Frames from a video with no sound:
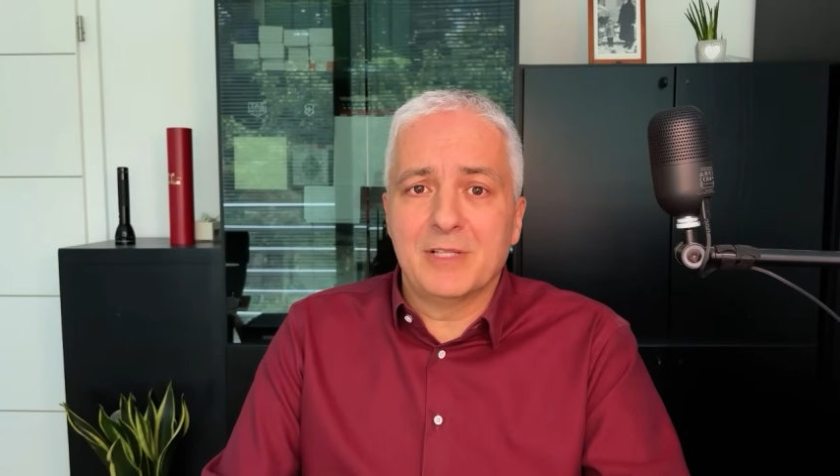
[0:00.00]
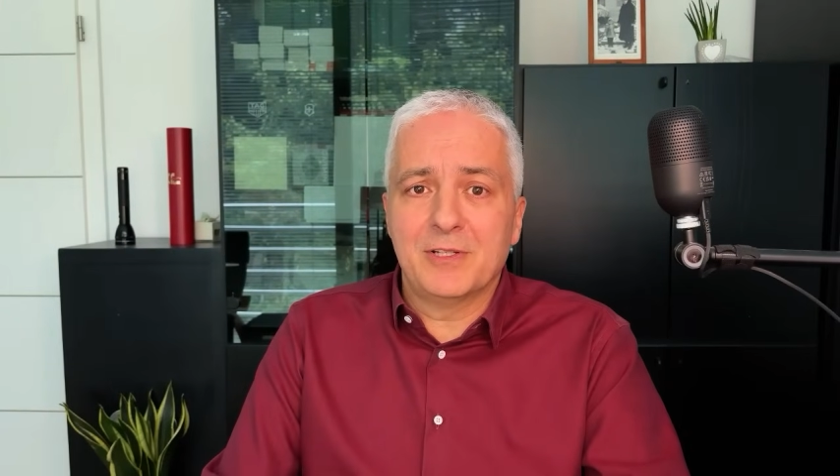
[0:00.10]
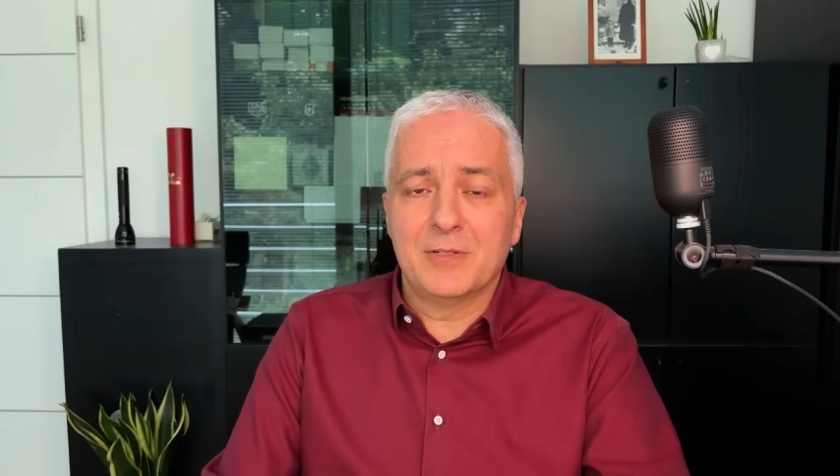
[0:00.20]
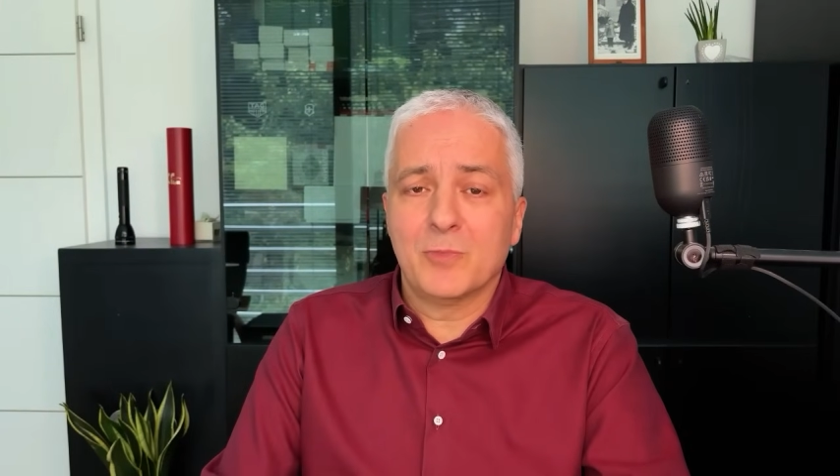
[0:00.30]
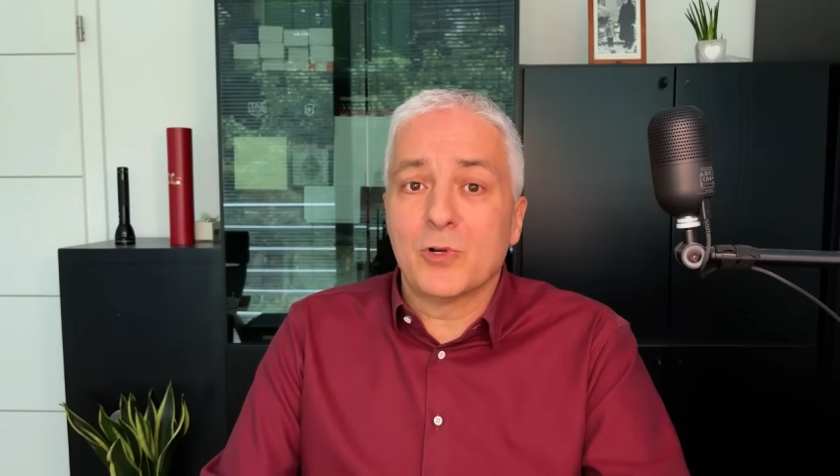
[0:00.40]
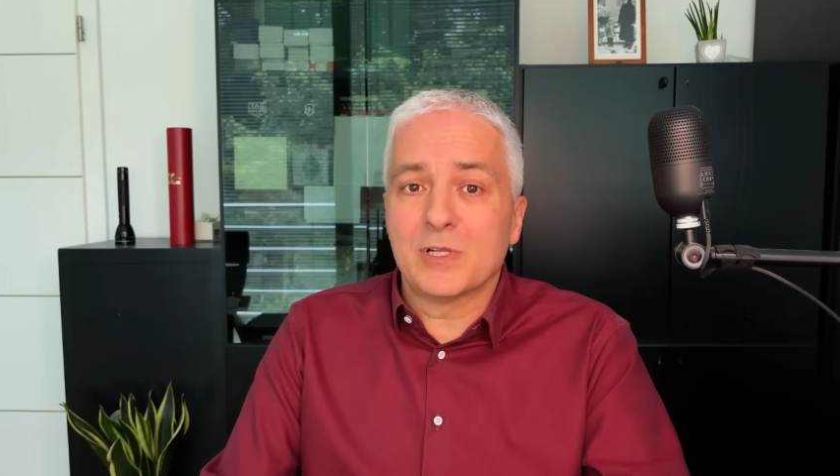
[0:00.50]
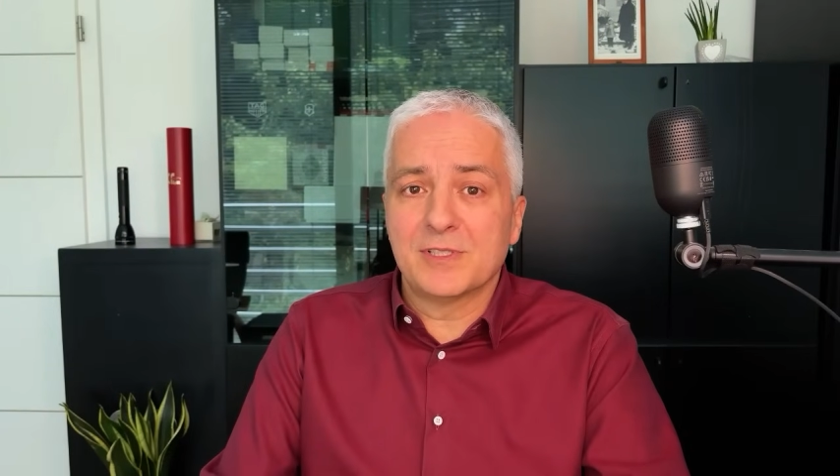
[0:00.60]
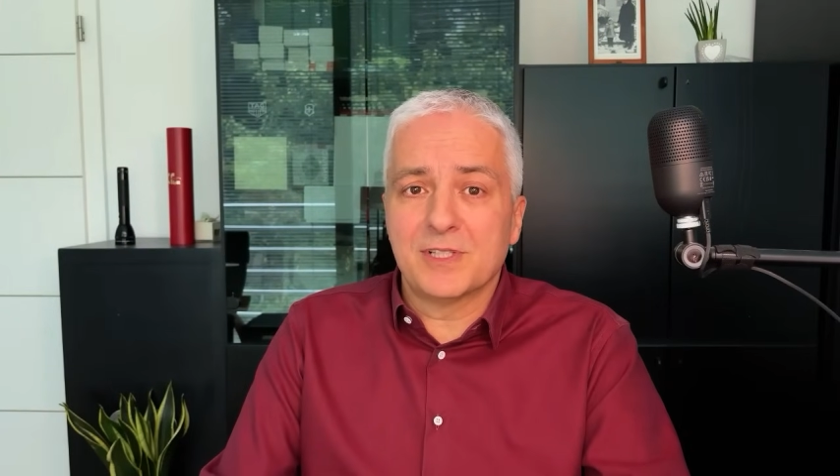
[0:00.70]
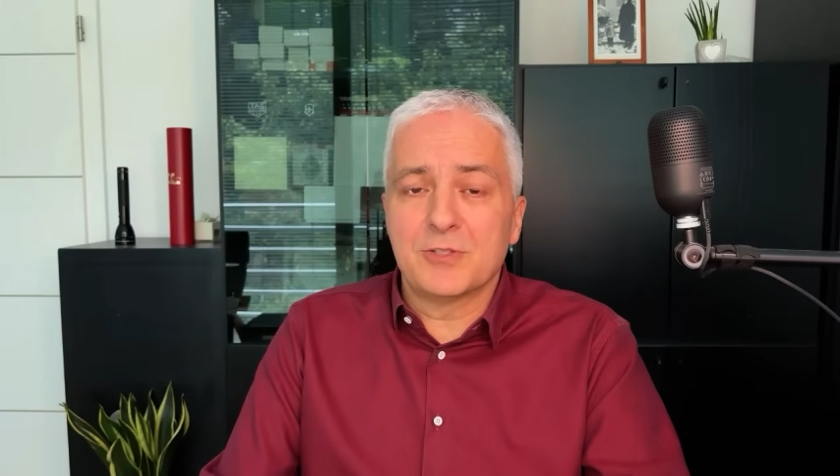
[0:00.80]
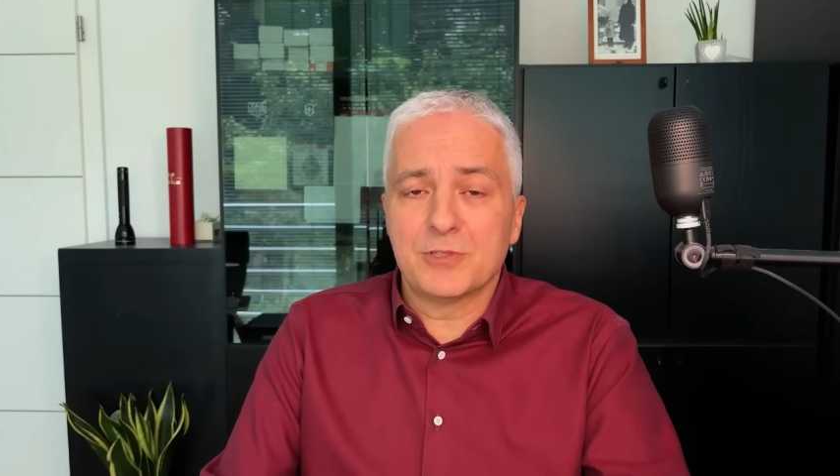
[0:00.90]
other more,
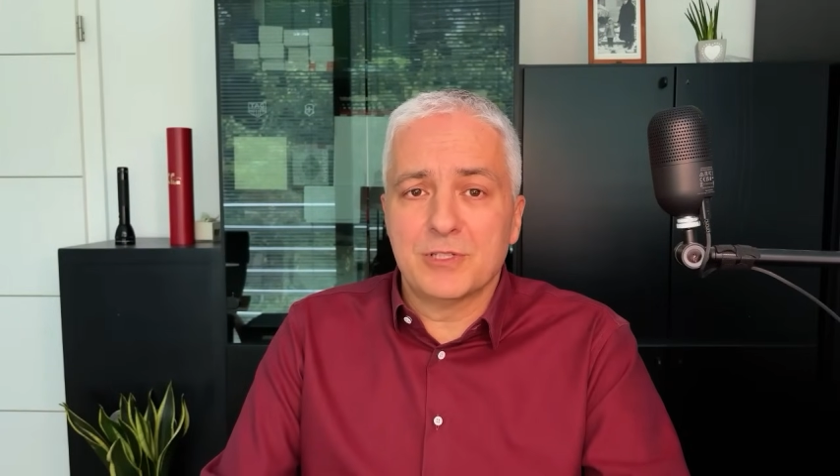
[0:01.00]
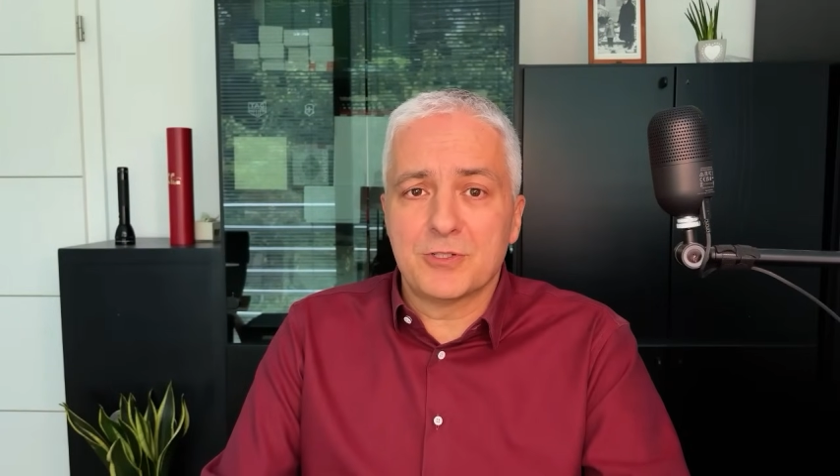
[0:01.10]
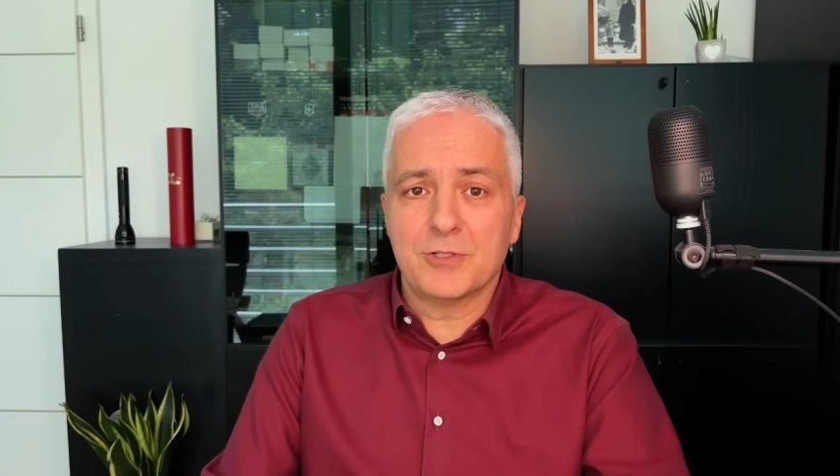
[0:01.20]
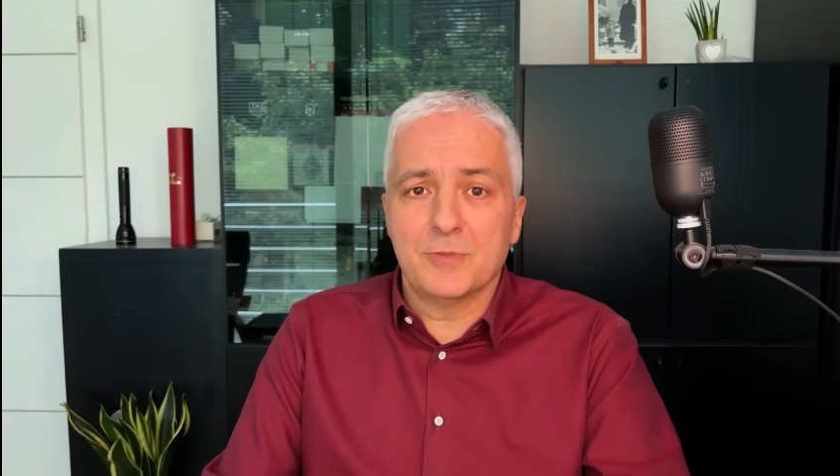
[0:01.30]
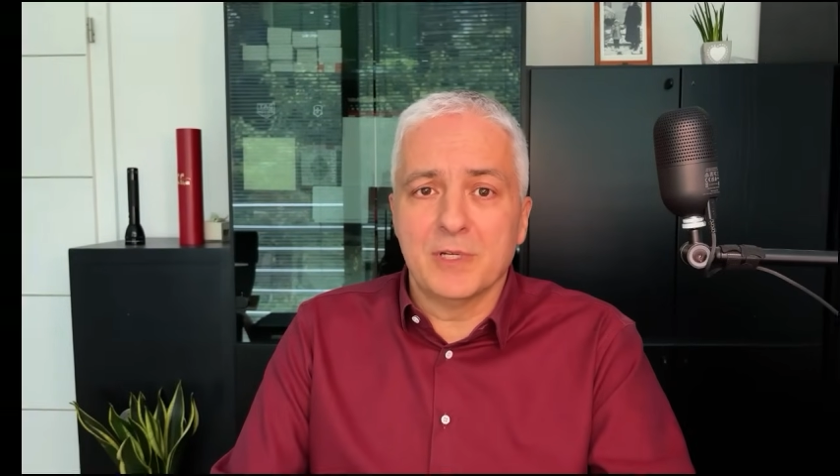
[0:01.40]
let's say, traditional